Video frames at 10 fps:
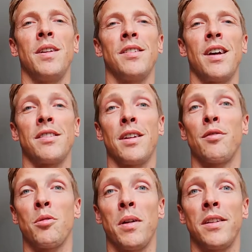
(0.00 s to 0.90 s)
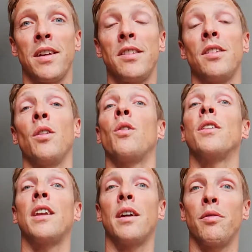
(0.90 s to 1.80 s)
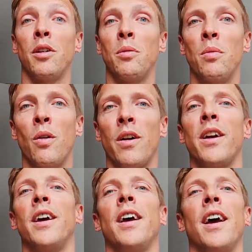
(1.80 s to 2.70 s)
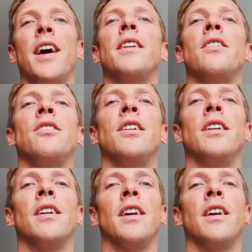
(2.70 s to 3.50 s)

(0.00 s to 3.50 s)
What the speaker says: is asking for my attention or that I feel more energy